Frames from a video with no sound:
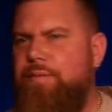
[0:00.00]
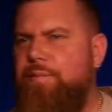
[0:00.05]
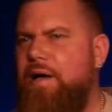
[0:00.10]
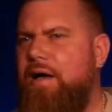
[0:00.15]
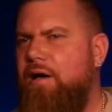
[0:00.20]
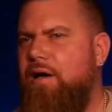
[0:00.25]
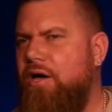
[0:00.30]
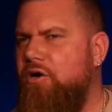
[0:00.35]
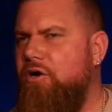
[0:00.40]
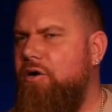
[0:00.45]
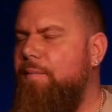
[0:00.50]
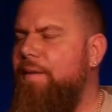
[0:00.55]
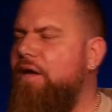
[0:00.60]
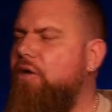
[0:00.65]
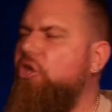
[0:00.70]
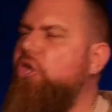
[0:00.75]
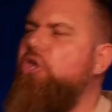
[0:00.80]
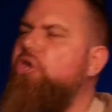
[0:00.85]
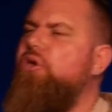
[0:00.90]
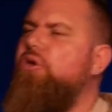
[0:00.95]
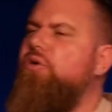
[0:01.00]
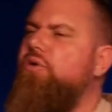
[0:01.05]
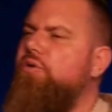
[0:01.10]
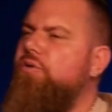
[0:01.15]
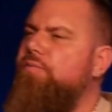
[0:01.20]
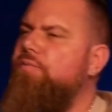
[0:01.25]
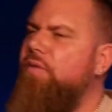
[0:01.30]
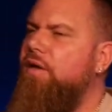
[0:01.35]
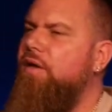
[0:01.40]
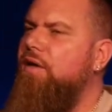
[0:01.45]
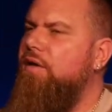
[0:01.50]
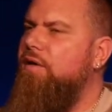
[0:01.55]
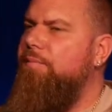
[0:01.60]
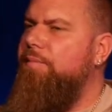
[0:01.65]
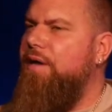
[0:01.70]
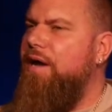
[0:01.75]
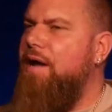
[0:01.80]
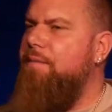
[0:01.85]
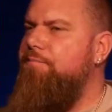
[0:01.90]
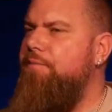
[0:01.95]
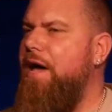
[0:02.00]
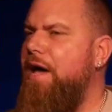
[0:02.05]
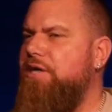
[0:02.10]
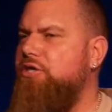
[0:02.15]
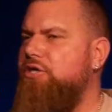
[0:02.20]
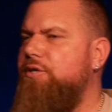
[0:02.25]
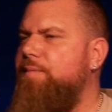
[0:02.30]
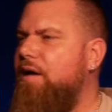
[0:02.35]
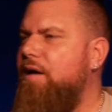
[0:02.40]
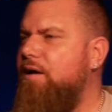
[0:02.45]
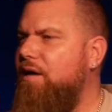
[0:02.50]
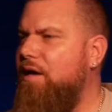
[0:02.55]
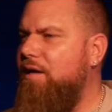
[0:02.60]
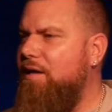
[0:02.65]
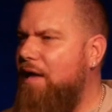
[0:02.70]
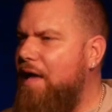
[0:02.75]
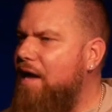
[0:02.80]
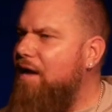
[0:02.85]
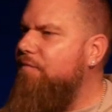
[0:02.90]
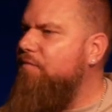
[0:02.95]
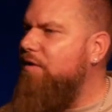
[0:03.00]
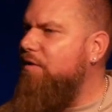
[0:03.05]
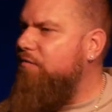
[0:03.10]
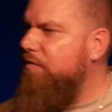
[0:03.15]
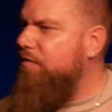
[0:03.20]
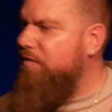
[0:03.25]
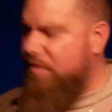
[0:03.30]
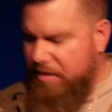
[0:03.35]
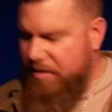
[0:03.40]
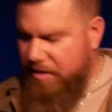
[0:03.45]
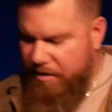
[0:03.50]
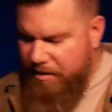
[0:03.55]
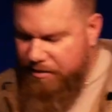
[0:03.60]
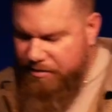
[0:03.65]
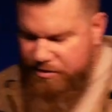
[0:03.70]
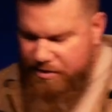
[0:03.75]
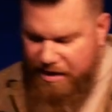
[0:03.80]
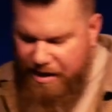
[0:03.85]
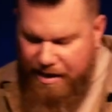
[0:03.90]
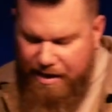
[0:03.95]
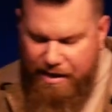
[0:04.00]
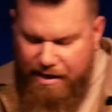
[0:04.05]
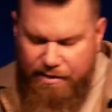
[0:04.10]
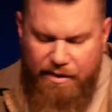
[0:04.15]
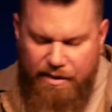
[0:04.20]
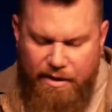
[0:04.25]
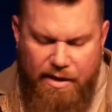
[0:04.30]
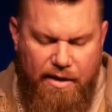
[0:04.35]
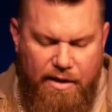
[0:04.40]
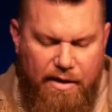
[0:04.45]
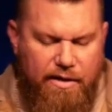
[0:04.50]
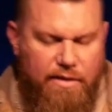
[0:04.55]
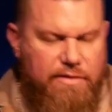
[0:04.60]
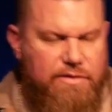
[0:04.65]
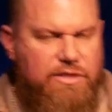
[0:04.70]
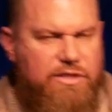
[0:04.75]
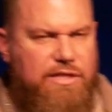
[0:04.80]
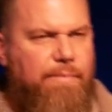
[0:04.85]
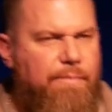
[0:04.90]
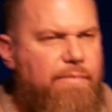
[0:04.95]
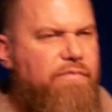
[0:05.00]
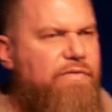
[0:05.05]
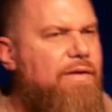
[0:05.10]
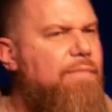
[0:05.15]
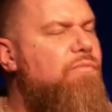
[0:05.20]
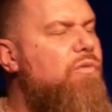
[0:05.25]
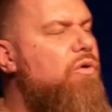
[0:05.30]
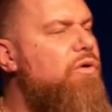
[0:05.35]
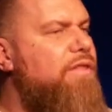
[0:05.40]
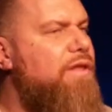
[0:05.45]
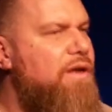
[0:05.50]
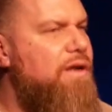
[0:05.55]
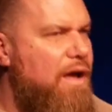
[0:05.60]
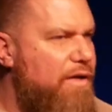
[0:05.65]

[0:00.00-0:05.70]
about. I don't know about you, but I'm passionate about a lot of different things. And some of them more than